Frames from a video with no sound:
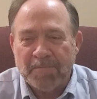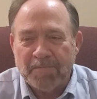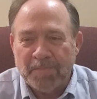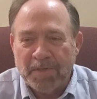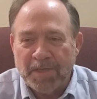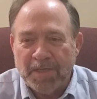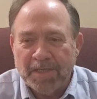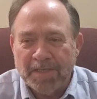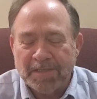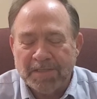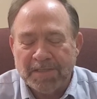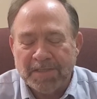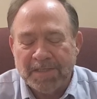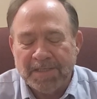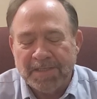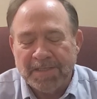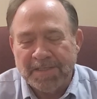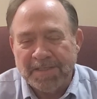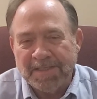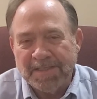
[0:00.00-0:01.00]
at me and
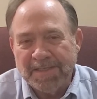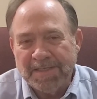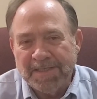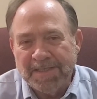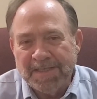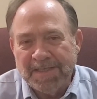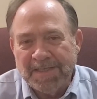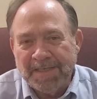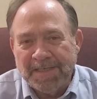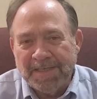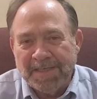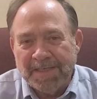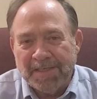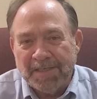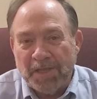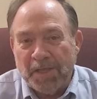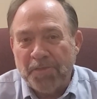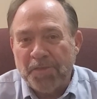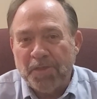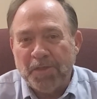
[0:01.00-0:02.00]
said
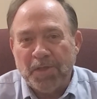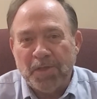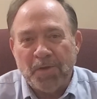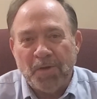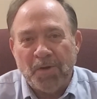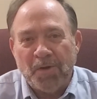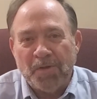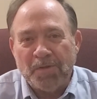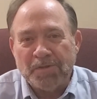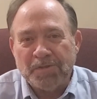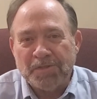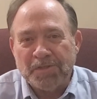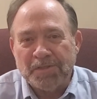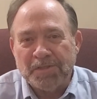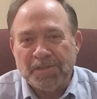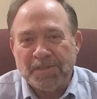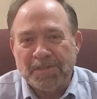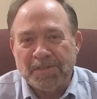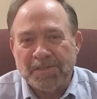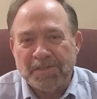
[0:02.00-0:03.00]
nothing at all,
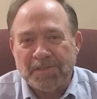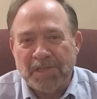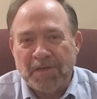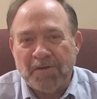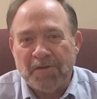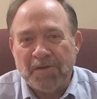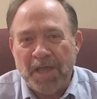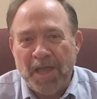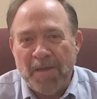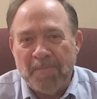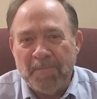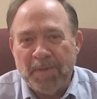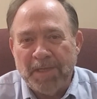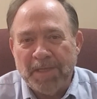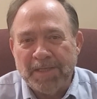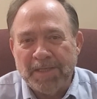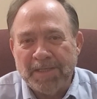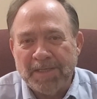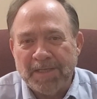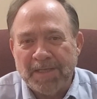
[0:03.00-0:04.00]
just stared at
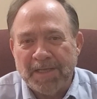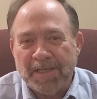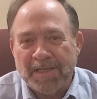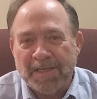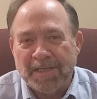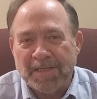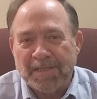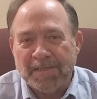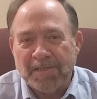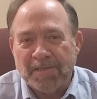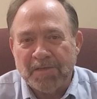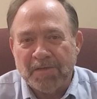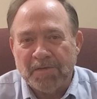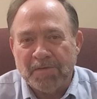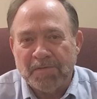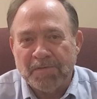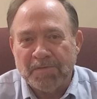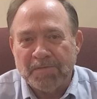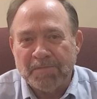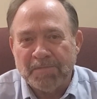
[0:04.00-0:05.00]
me like,
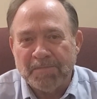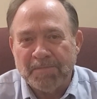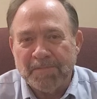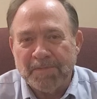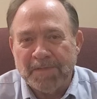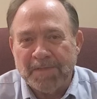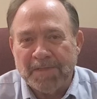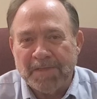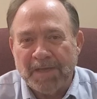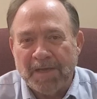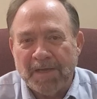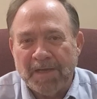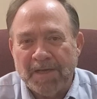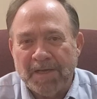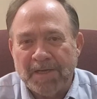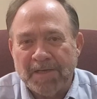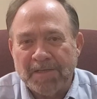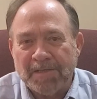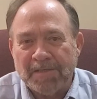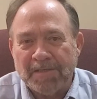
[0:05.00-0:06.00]

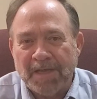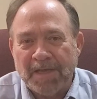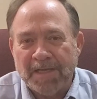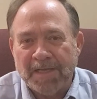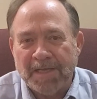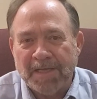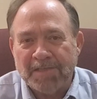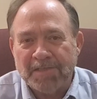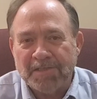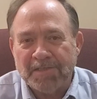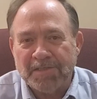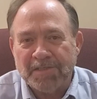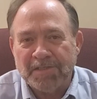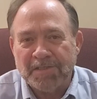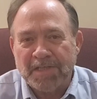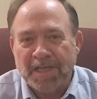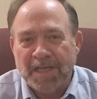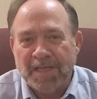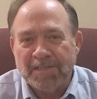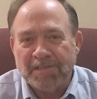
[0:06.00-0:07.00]
I guess this
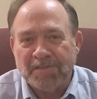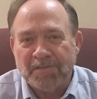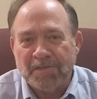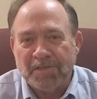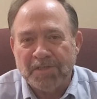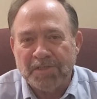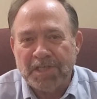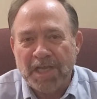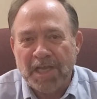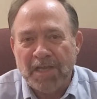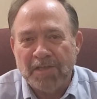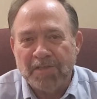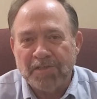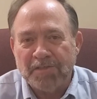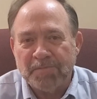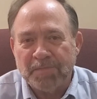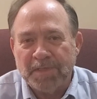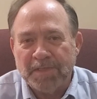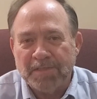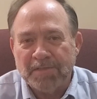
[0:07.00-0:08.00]
guy's going to
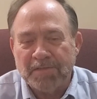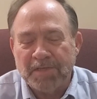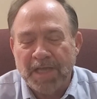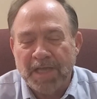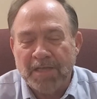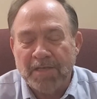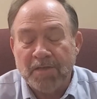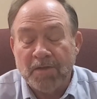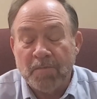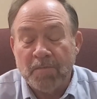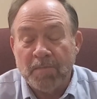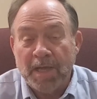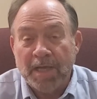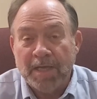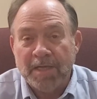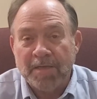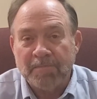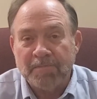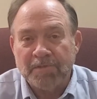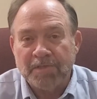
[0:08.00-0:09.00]
challenge me. So he had to go
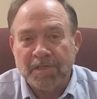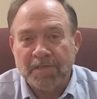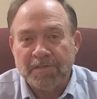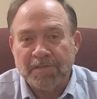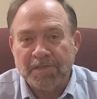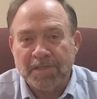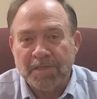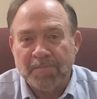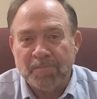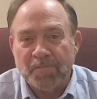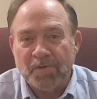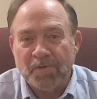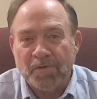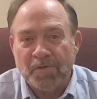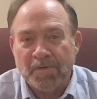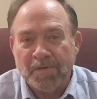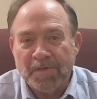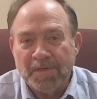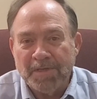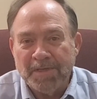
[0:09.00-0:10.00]
back upstairs and get
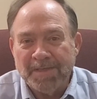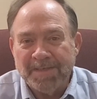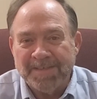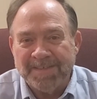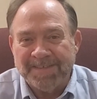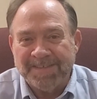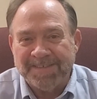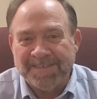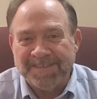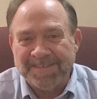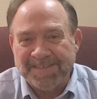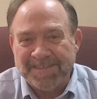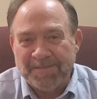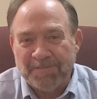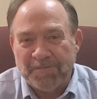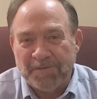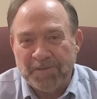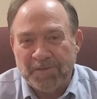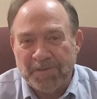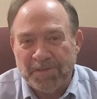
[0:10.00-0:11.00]
more to
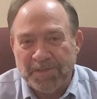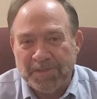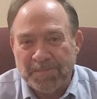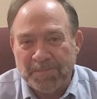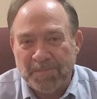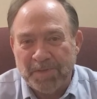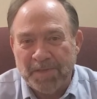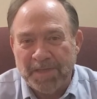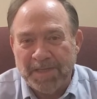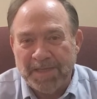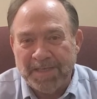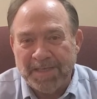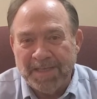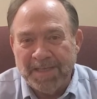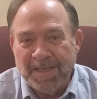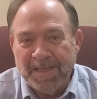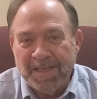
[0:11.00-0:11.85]
fill his plate.